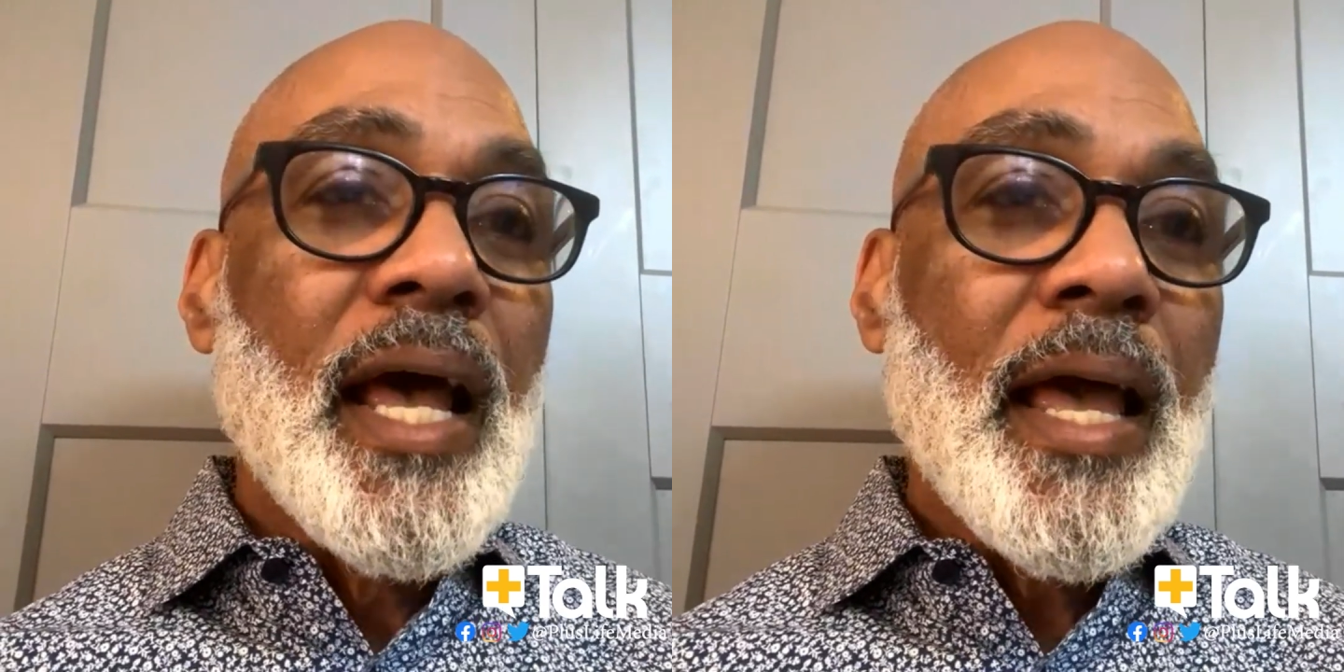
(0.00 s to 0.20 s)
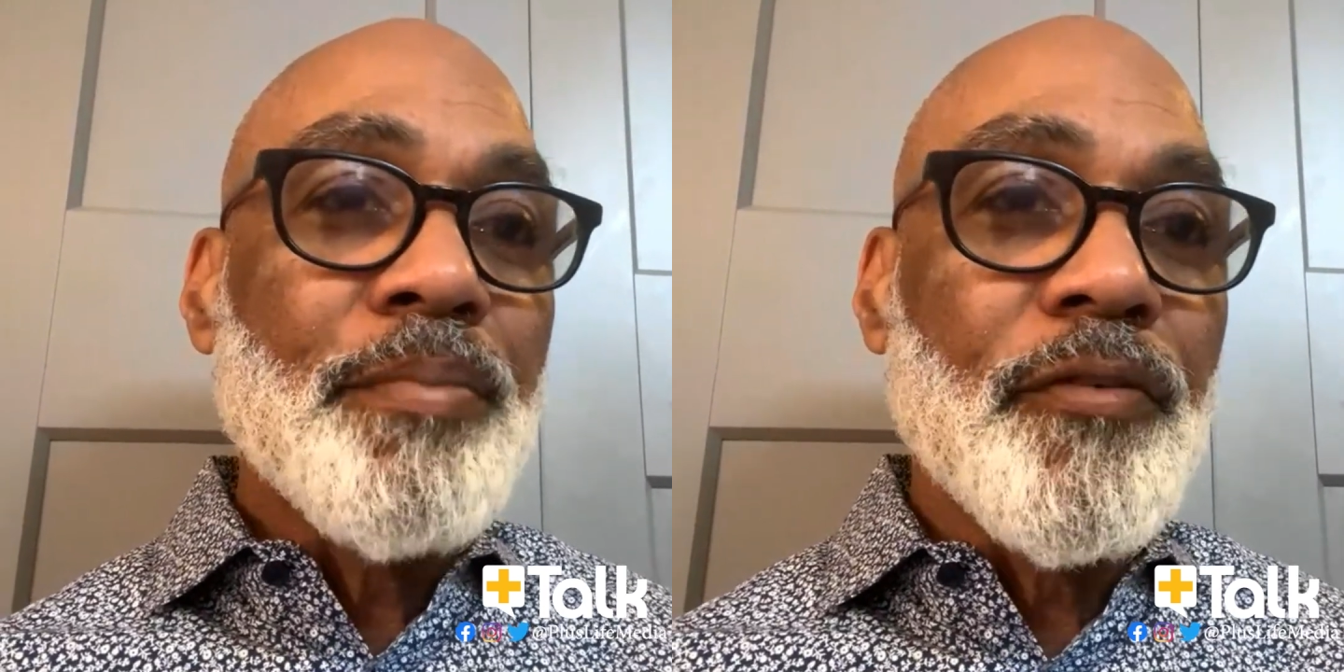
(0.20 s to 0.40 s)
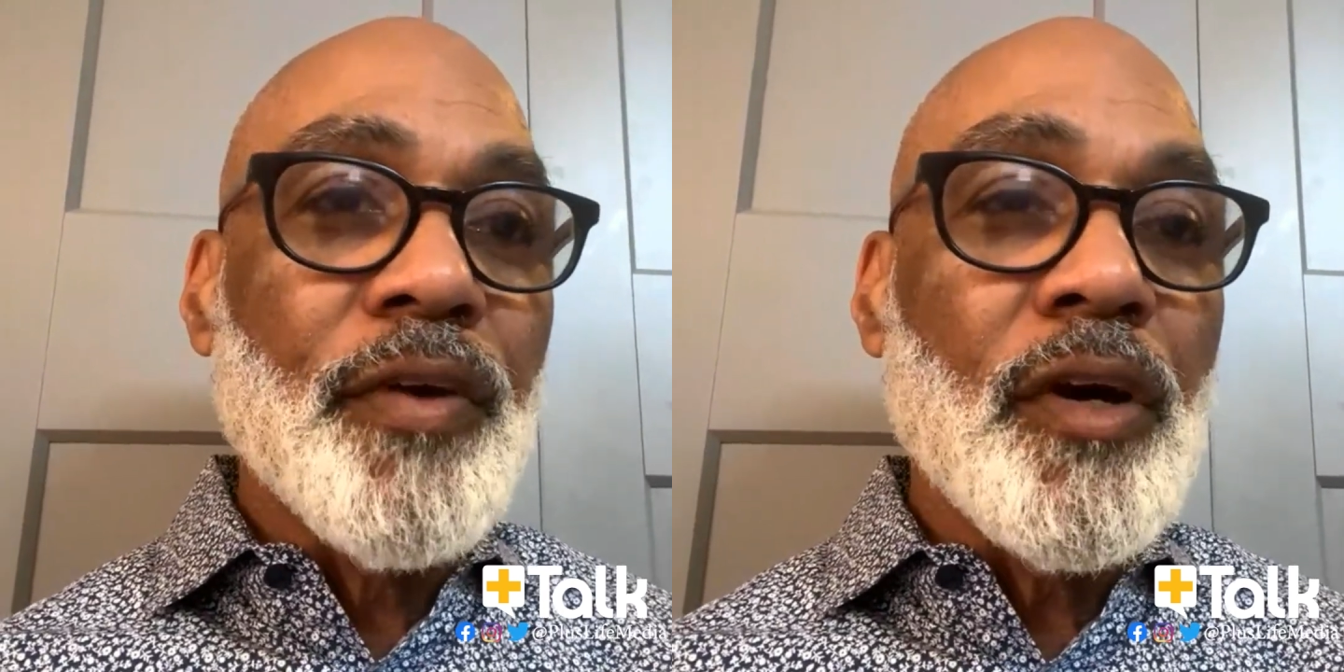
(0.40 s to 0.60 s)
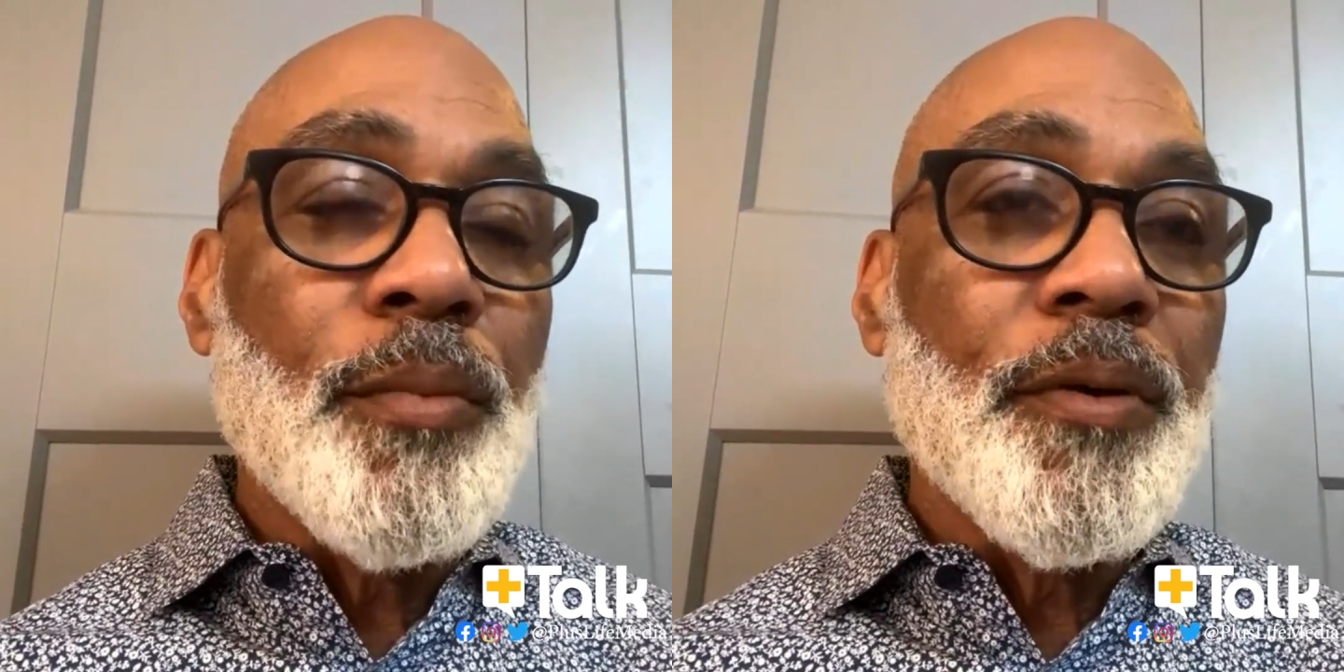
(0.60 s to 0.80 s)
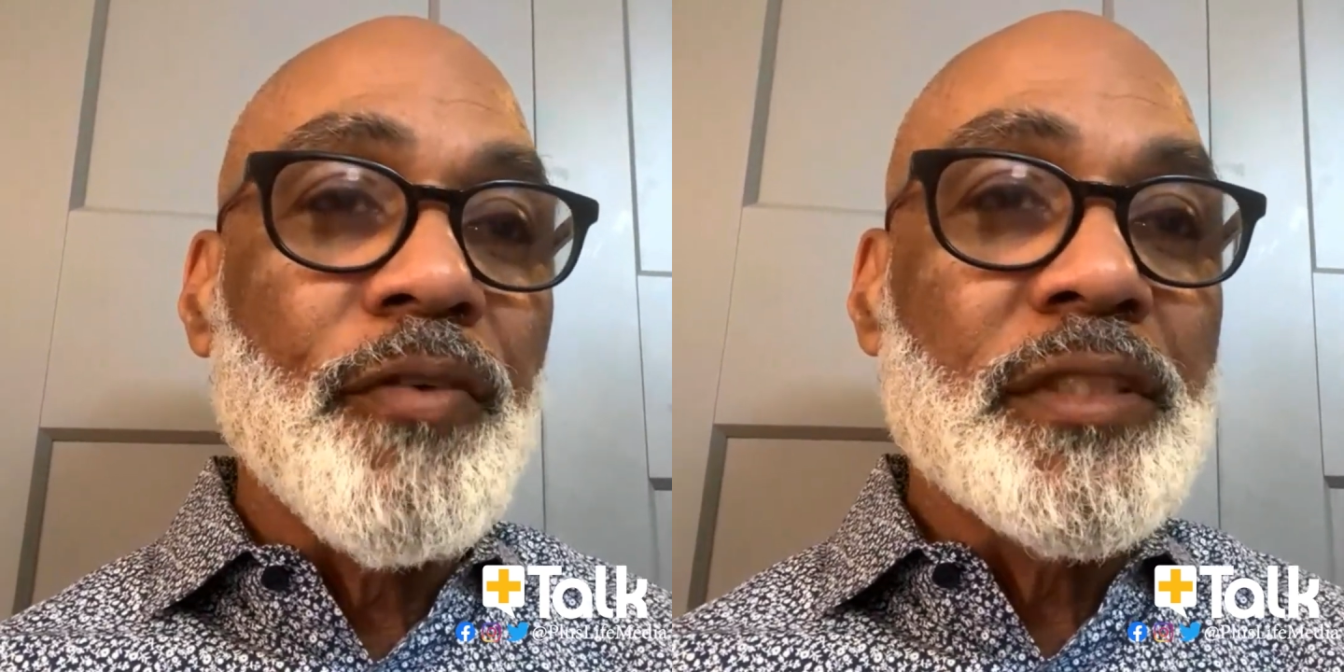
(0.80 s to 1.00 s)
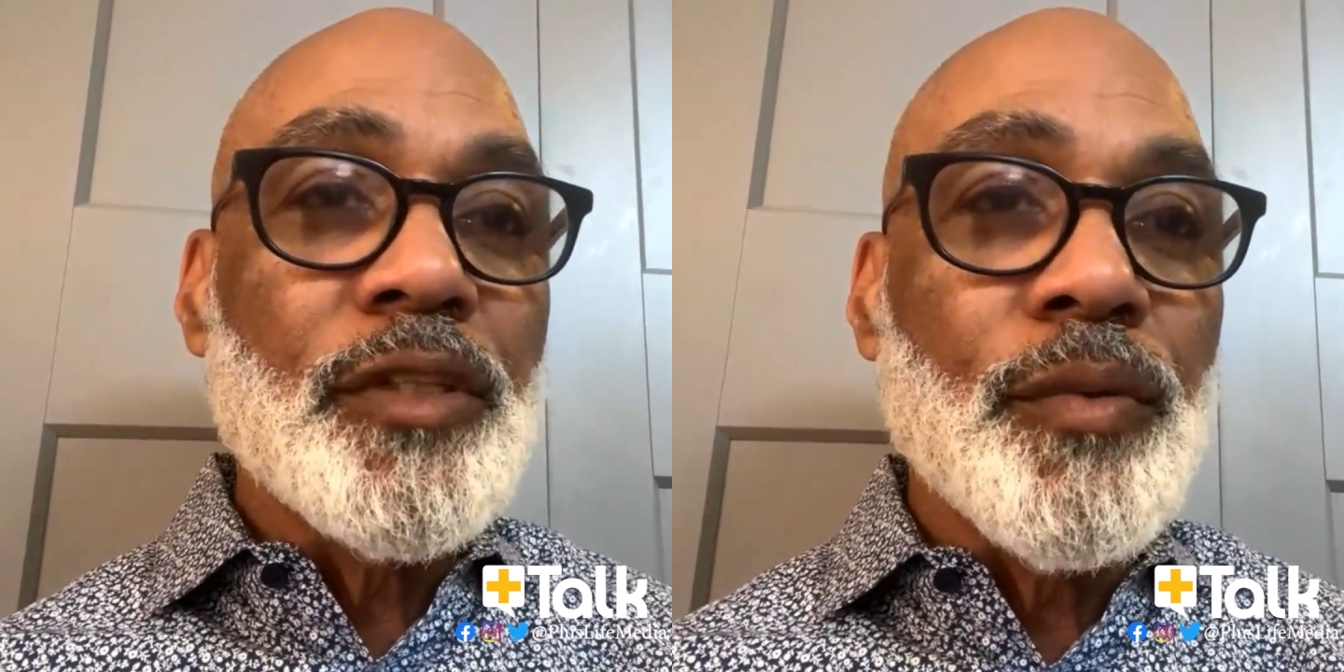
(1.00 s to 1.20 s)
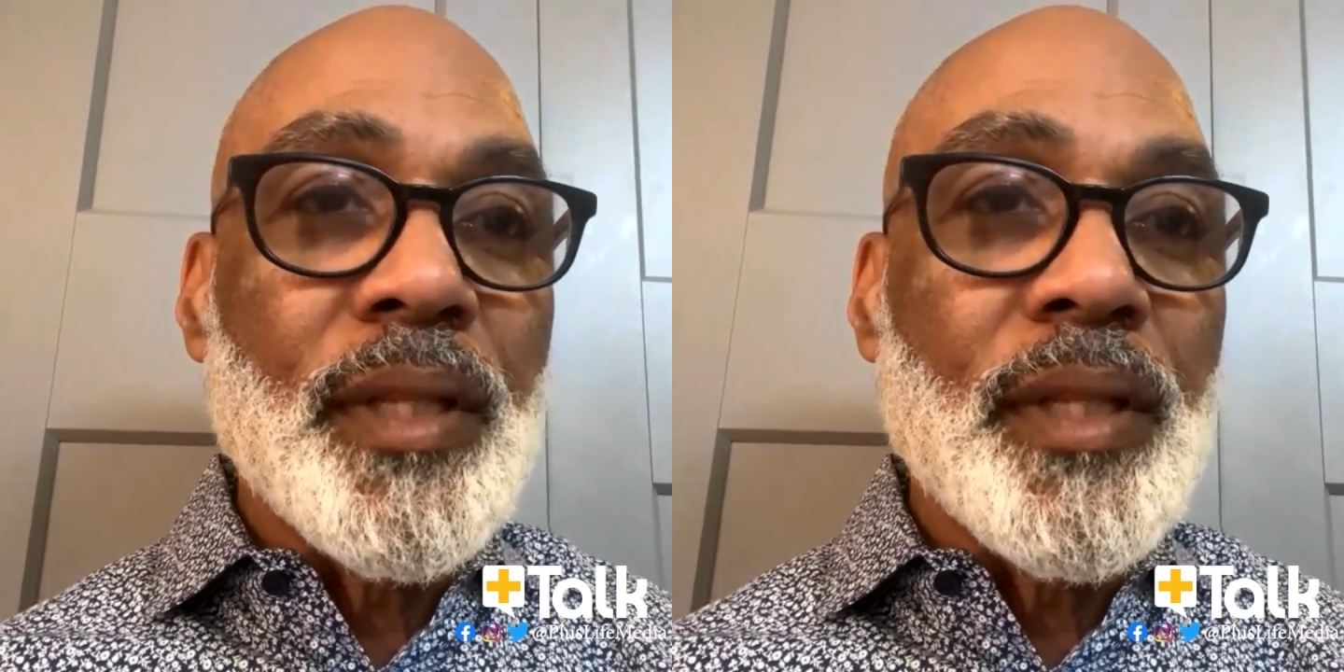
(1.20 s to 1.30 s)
and prevention